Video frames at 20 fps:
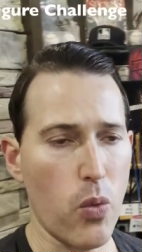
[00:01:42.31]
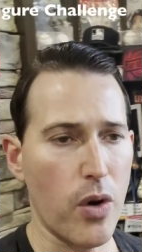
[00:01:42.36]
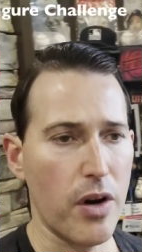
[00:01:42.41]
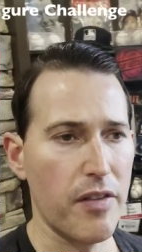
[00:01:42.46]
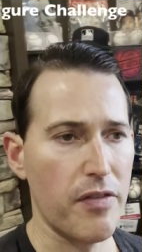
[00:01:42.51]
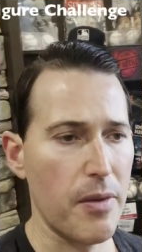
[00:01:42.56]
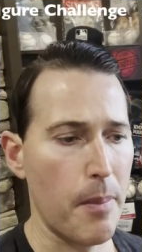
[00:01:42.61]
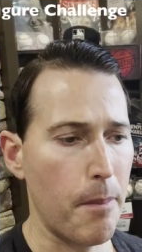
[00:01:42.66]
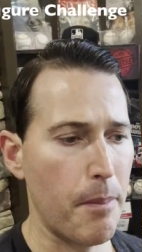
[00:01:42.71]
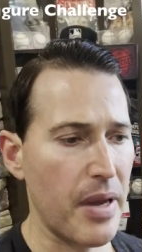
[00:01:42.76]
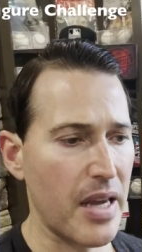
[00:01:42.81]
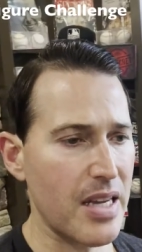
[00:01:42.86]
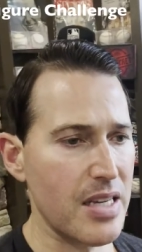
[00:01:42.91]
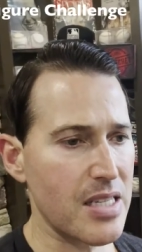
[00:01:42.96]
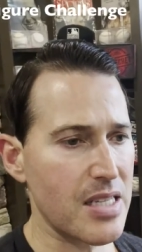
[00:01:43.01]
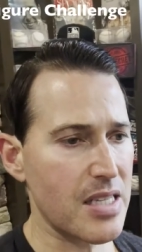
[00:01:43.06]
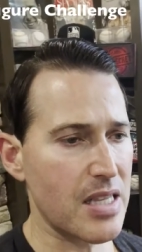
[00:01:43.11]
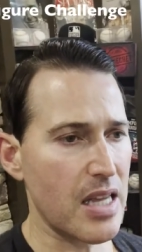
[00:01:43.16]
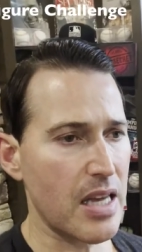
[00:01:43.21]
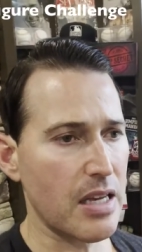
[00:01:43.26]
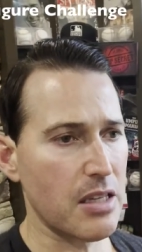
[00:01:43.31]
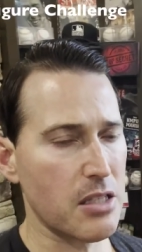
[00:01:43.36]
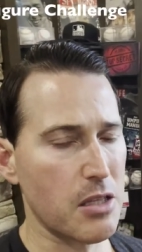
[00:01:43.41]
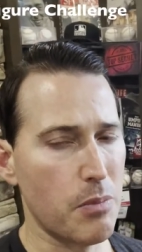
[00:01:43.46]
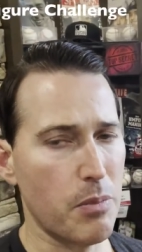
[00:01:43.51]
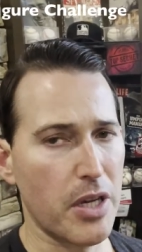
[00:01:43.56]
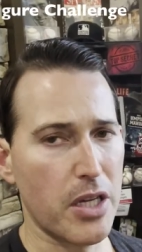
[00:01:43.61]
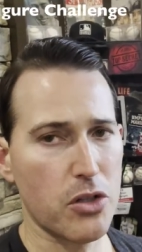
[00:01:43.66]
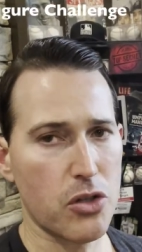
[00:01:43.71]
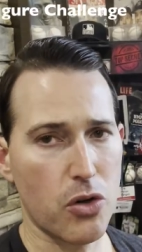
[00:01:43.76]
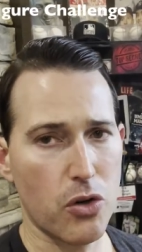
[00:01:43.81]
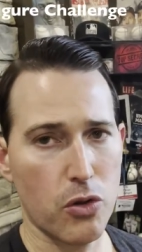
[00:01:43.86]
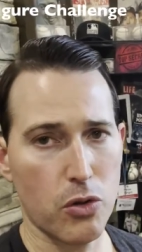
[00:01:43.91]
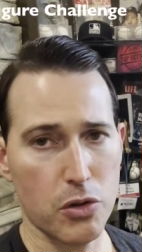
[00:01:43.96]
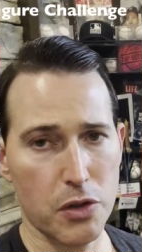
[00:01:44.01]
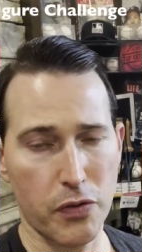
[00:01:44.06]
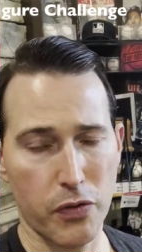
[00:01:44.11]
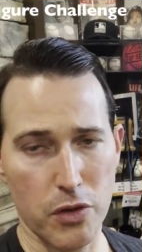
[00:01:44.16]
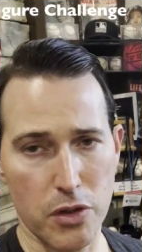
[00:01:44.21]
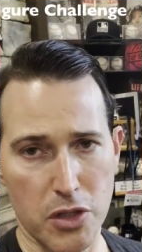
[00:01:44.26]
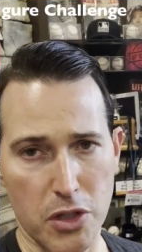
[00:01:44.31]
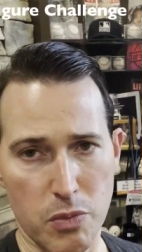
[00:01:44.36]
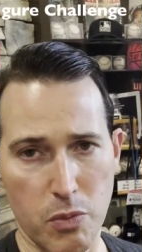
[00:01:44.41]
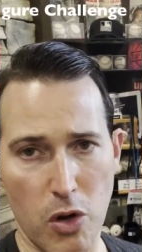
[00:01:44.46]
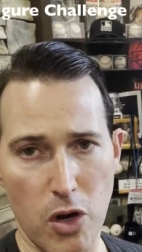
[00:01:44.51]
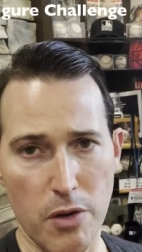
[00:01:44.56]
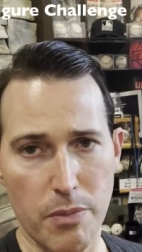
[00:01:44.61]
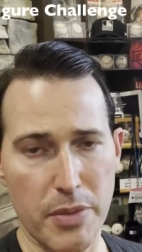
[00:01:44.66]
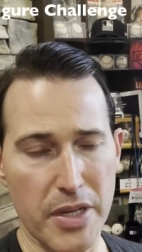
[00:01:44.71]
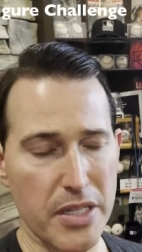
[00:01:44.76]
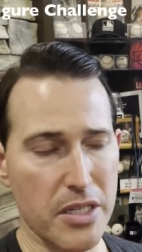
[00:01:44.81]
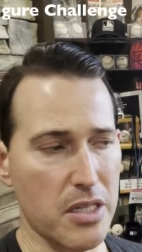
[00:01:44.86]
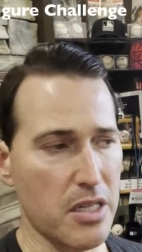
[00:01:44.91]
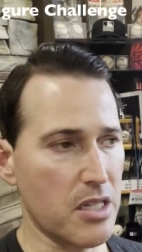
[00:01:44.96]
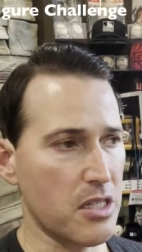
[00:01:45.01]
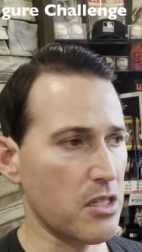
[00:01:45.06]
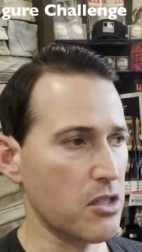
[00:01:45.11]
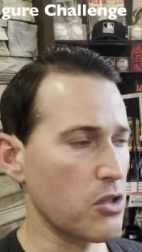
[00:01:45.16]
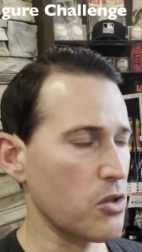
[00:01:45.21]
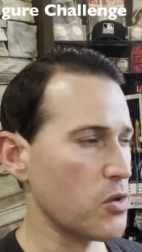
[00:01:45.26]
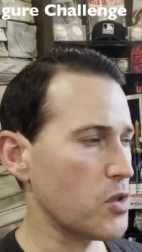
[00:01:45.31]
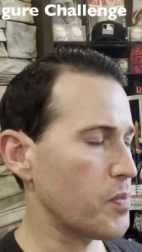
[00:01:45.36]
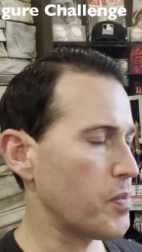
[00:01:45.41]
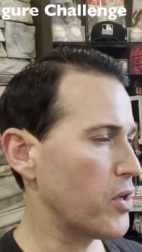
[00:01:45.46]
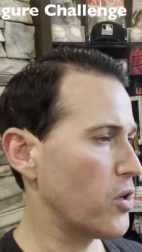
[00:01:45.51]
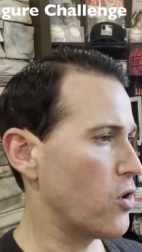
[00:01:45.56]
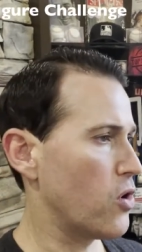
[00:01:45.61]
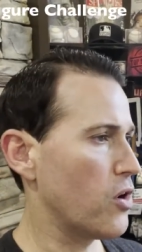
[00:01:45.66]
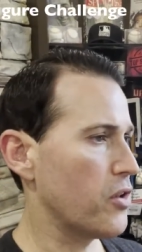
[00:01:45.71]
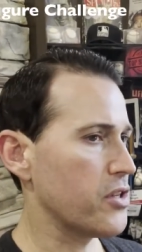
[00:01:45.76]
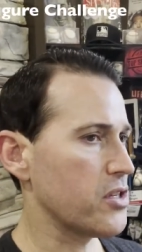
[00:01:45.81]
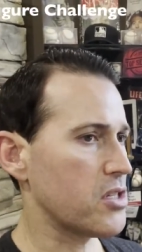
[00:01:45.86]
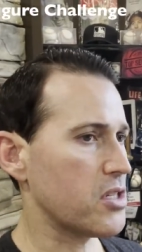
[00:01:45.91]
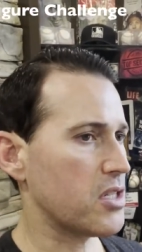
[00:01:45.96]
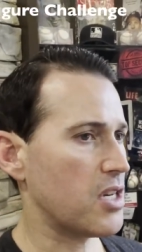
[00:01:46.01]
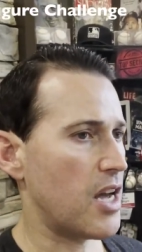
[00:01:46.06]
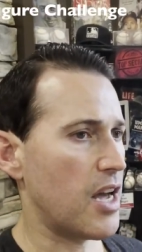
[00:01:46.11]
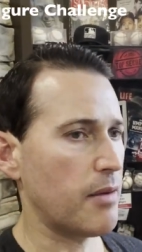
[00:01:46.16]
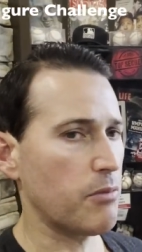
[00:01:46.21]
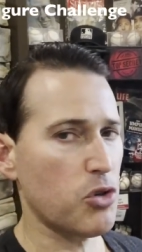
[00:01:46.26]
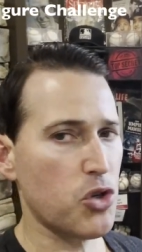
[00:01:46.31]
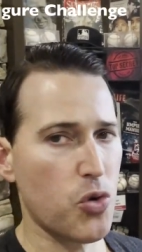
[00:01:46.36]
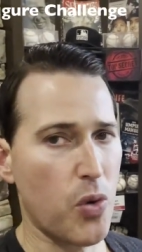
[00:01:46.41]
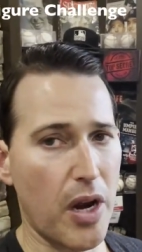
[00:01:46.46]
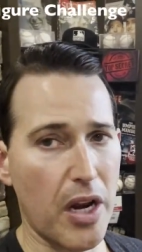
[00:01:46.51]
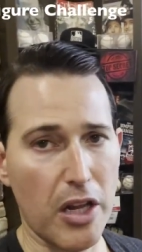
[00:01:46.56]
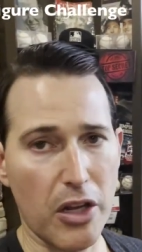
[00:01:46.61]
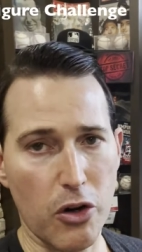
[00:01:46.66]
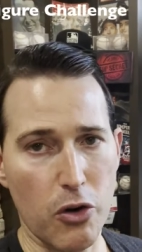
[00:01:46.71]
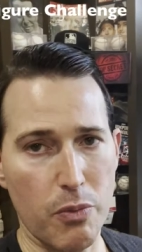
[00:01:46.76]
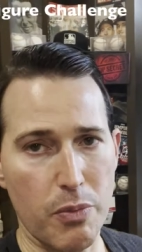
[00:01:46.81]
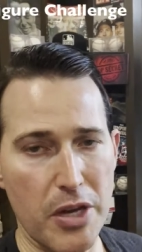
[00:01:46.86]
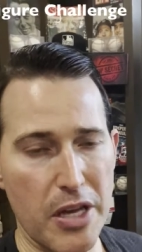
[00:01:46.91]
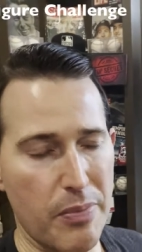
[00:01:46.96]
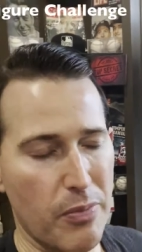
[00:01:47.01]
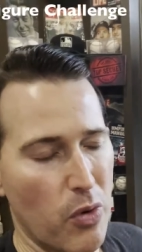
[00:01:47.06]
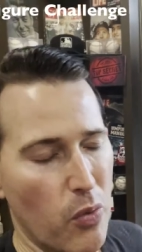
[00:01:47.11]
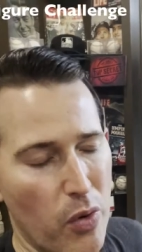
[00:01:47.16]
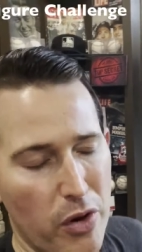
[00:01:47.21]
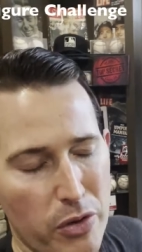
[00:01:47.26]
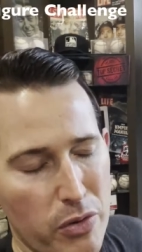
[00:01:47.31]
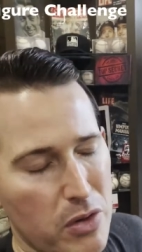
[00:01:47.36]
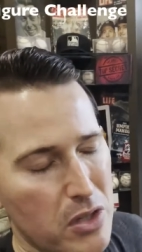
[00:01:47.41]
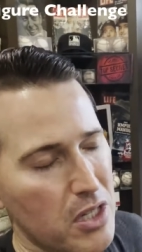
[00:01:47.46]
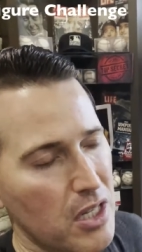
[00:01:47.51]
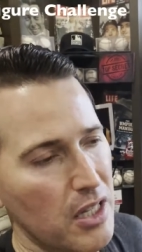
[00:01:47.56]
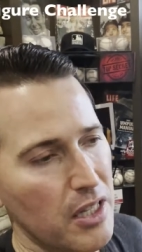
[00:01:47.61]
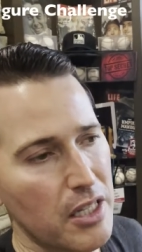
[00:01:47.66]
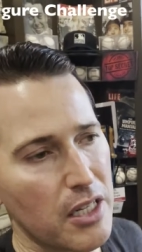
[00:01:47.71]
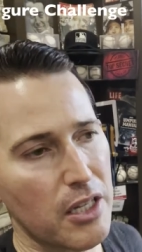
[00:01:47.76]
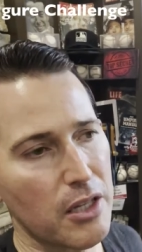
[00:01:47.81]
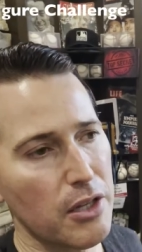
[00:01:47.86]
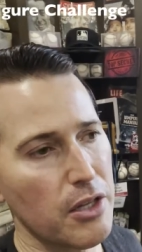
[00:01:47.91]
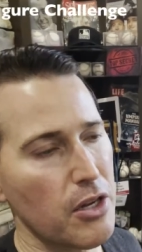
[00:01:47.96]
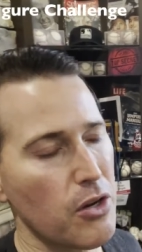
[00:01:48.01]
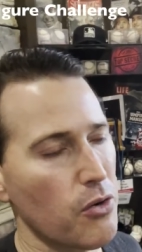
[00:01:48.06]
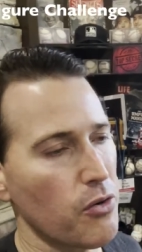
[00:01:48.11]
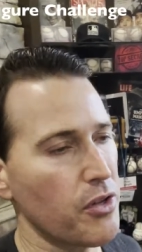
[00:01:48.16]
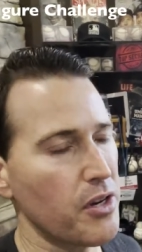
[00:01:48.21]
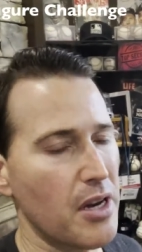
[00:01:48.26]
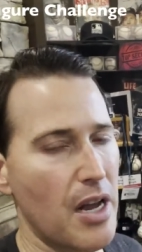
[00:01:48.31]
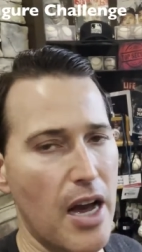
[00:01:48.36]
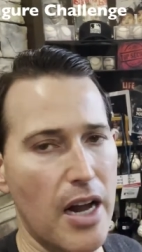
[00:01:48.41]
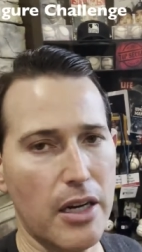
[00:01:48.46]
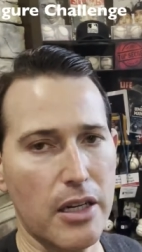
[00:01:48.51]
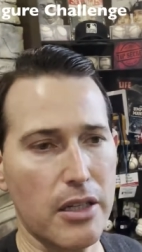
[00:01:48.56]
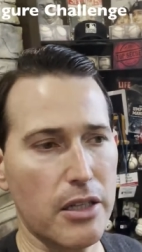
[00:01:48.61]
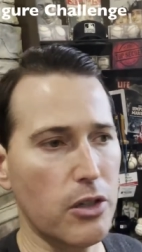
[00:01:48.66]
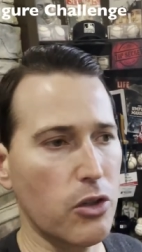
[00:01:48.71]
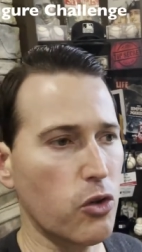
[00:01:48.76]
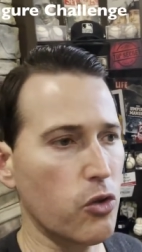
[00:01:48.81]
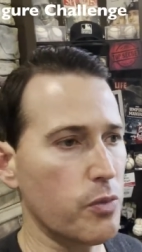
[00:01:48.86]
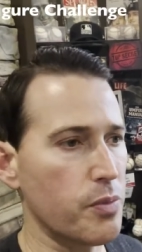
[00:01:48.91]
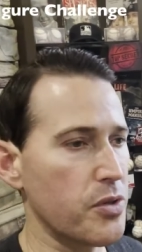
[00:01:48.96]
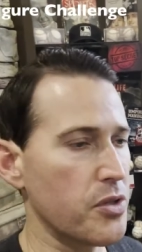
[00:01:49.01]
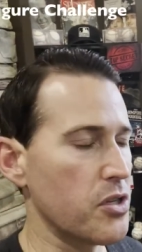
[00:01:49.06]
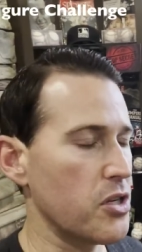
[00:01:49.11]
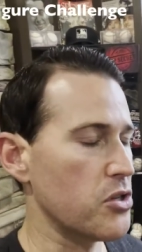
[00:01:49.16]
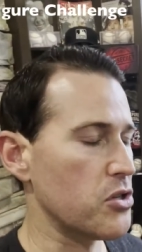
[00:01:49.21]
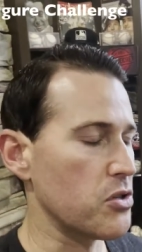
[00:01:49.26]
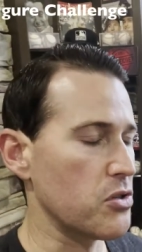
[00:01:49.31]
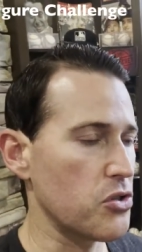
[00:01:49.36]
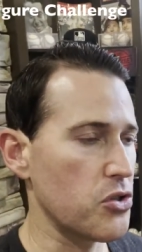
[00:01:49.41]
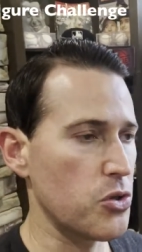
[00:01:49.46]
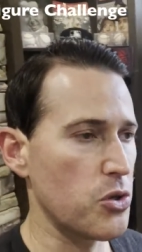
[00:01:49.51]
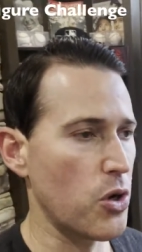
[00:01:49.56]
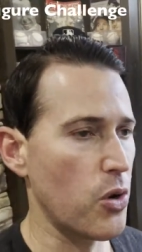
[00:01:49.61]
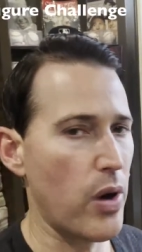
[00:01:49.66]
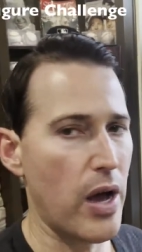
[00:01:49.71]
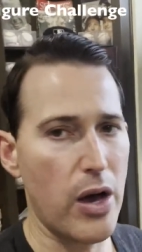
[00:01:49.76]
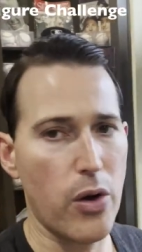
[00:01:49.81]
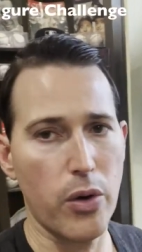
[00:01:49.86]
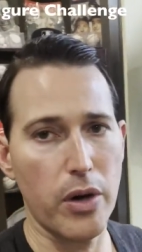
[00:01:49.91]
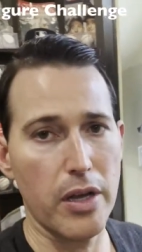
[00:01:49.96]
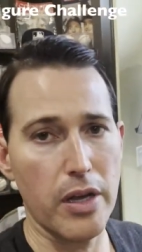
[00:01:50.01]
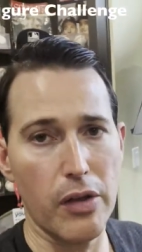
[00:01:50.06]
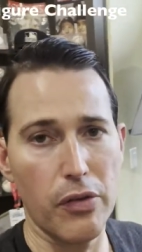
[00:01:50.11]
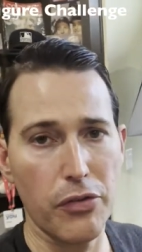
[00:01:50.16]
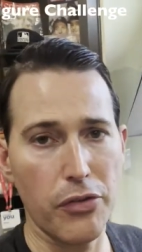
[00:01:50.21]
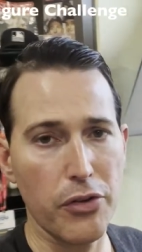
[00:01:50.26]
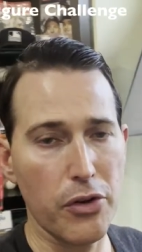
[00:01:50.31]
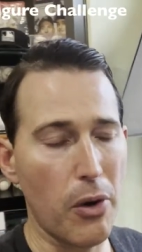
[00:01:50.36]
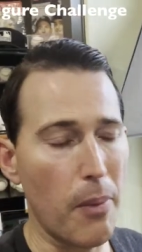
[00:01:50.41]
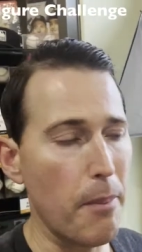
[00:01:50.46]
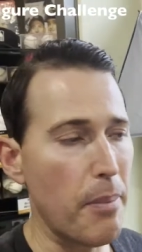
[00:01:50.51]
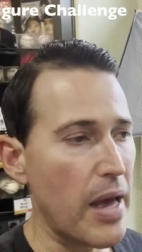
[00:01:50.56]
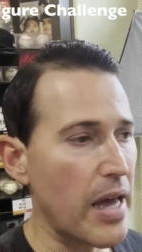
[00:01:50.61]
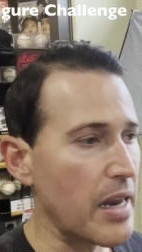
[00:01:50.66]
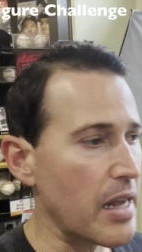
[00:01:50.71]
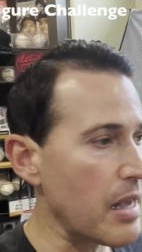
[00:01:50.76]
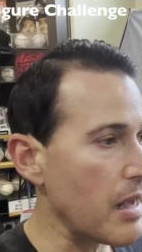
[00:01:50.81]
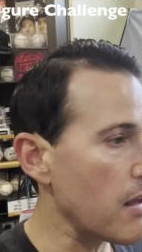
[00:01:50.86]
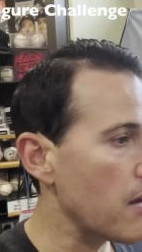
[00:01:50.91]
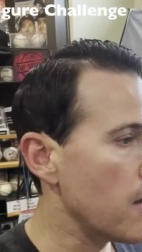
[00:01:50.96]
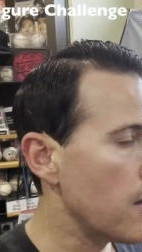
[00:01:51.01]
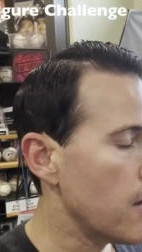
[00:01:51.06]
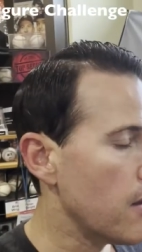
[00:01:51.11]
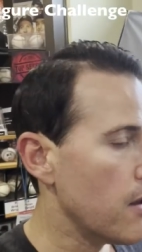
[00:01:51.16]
one of the biggest things, the biggest hurdles for a small business is you spend all this time training your people, whether it's clinically or the non-clinical positions. You know how it is. You know, Betty,